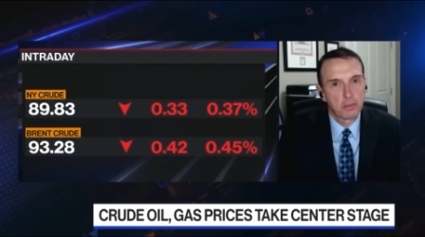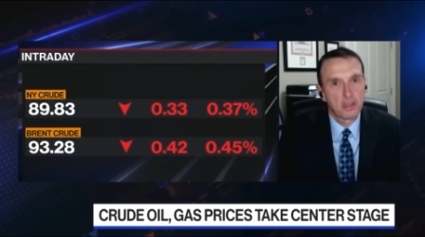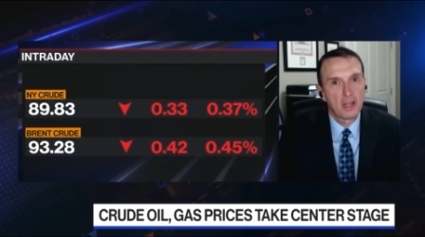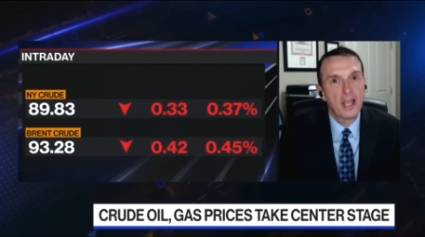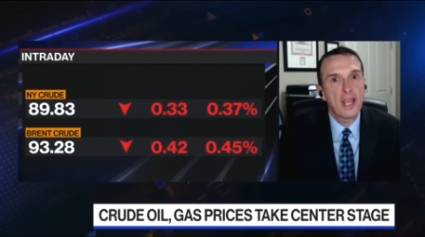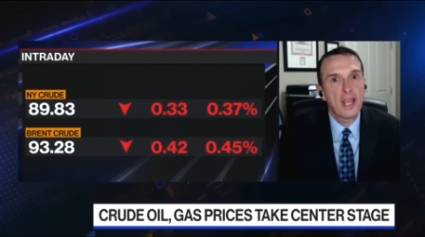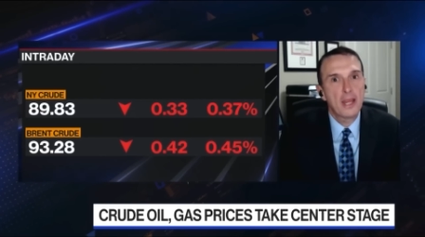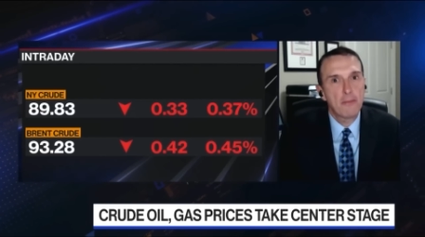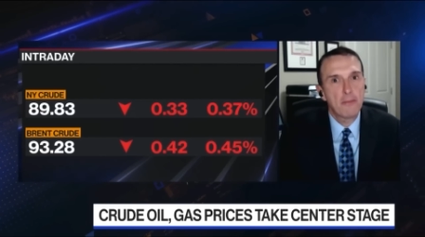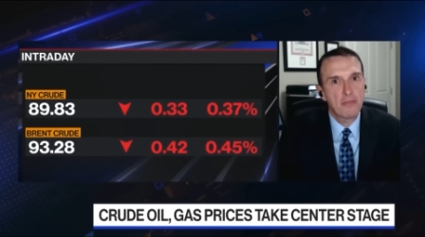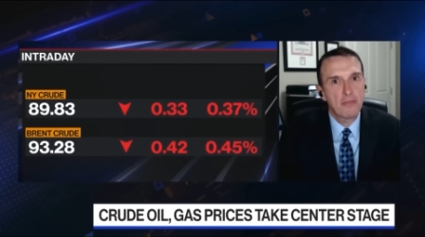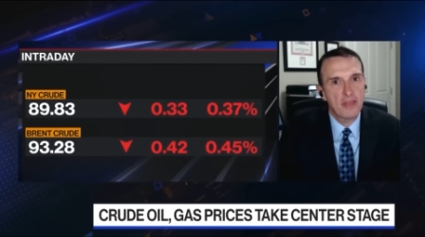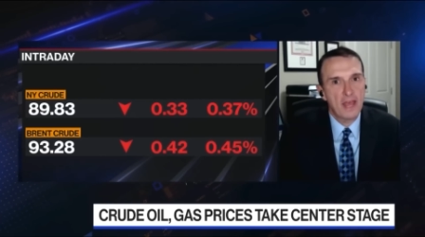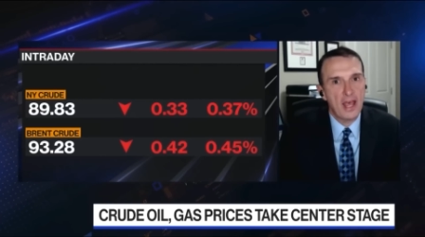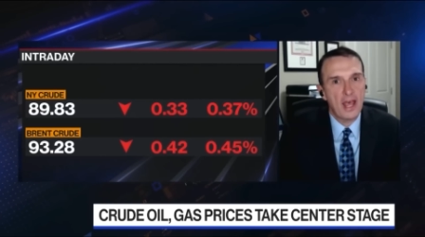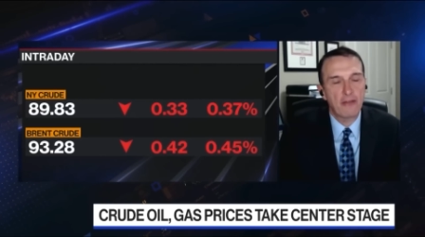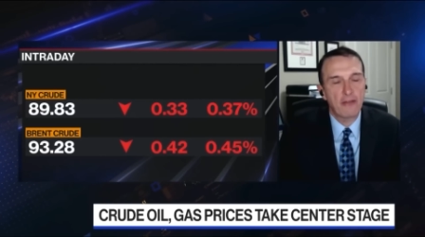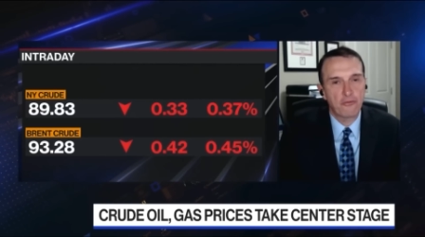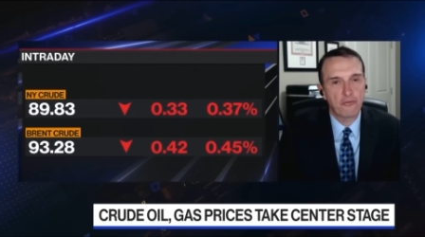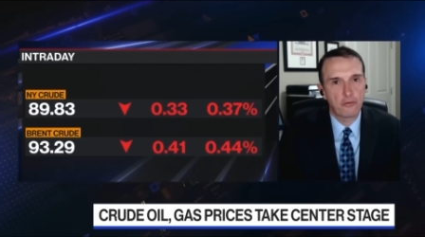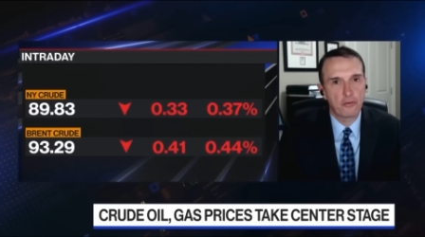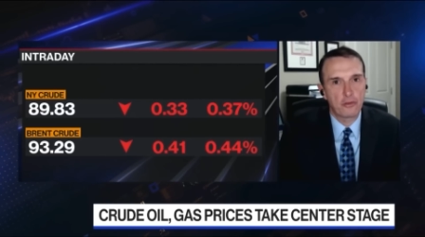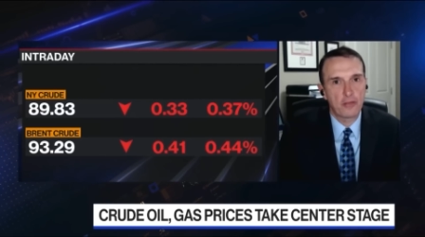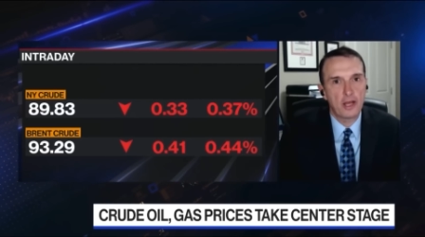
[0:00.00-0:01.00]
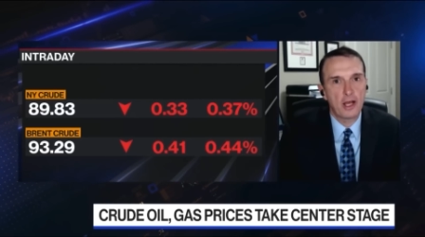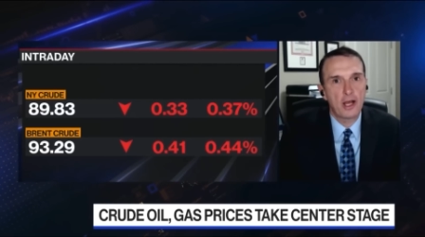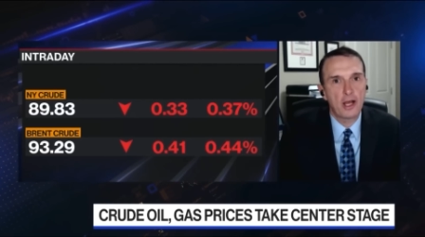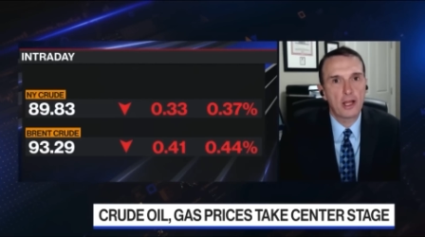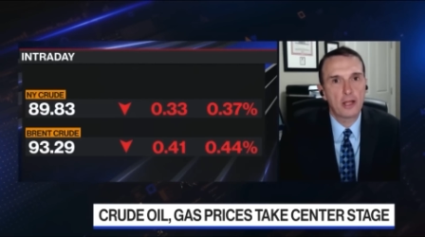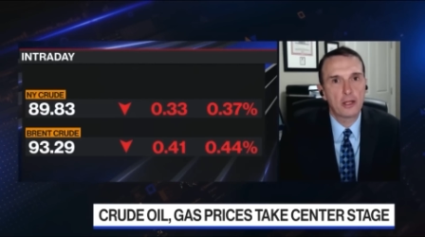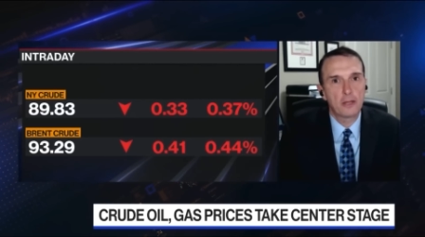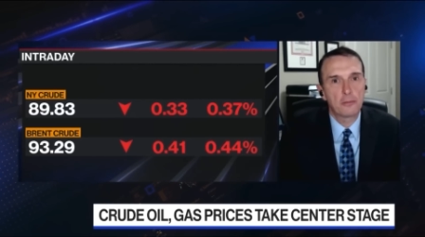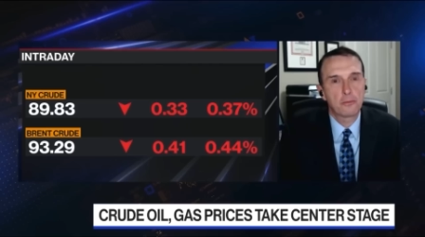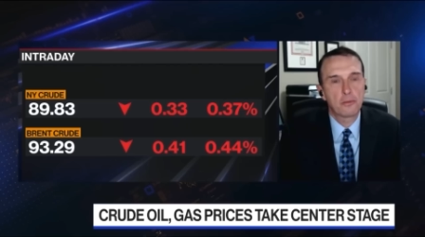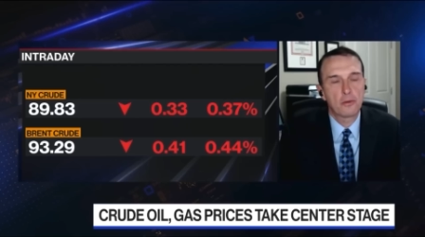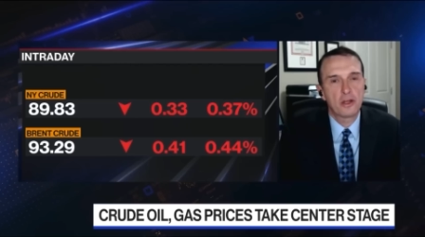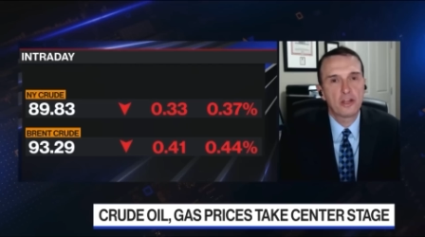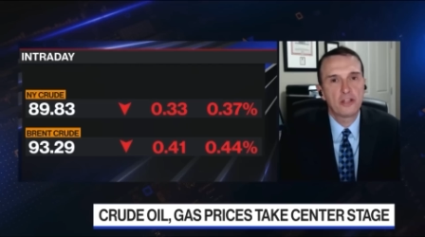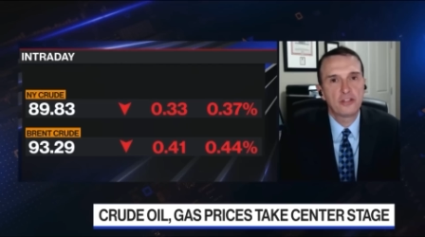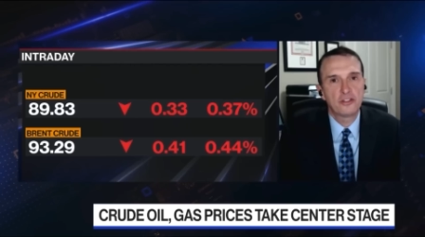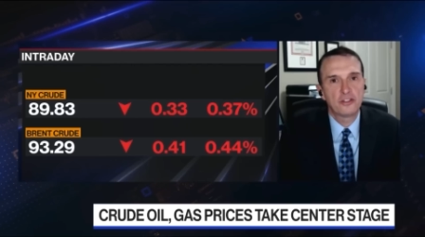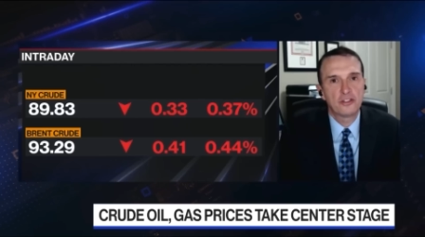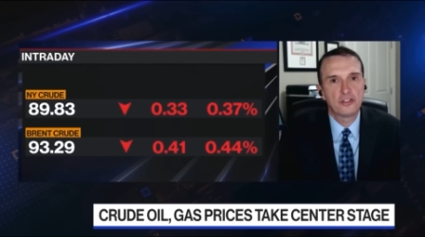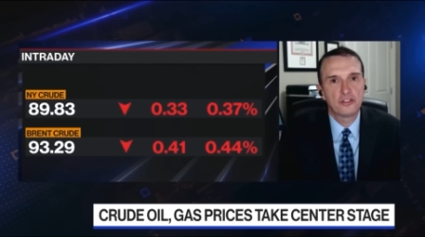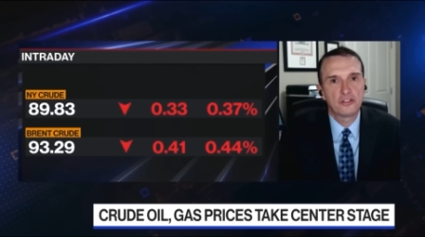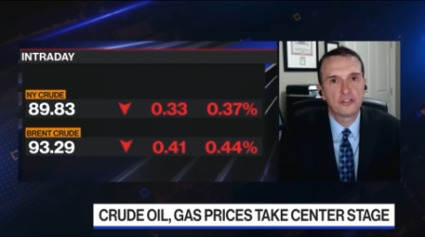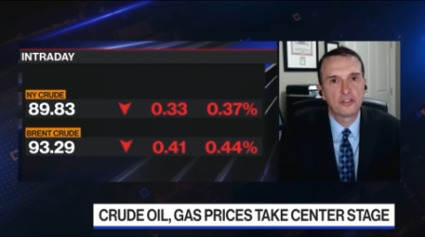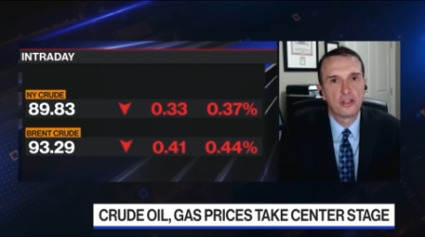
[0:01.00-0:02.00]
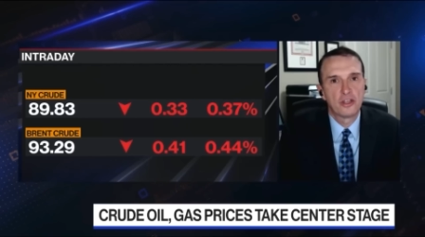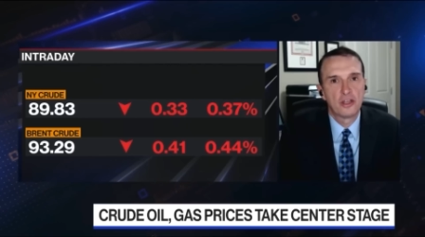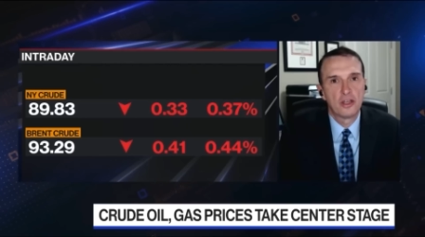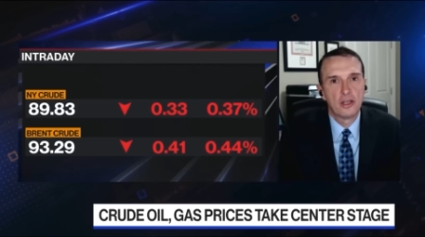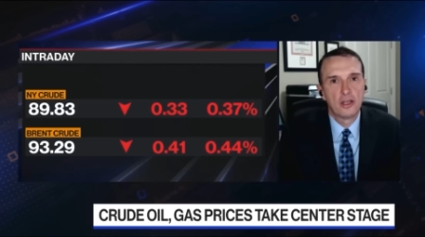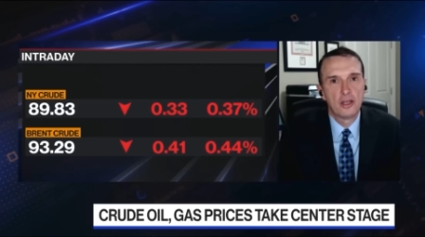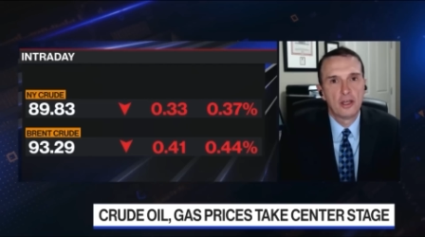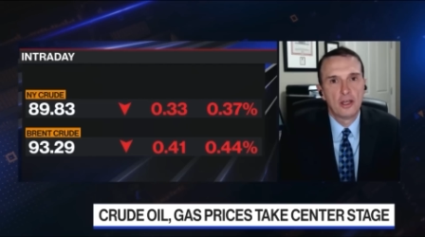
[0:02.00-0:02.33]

blame that for the higher prices,